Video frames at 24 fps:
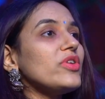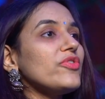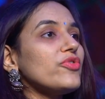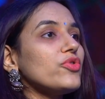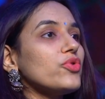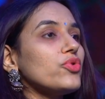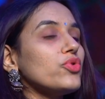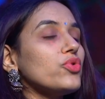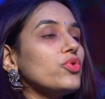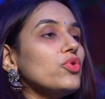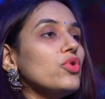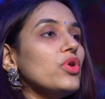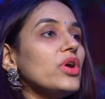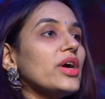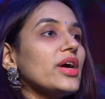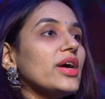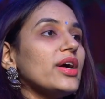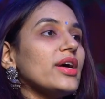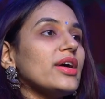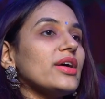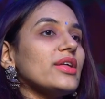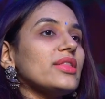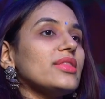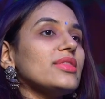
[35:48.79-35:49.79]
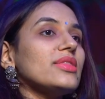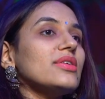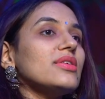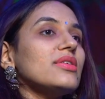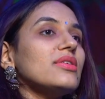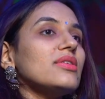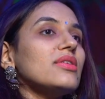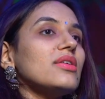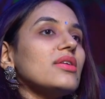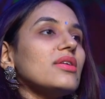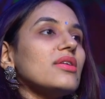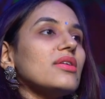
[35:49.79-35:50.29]
if you do,
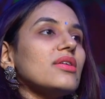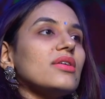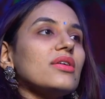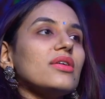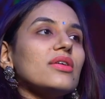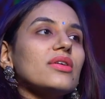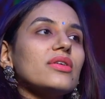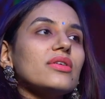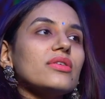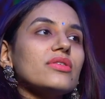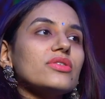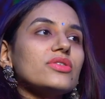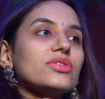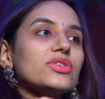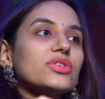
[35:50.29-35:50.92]
the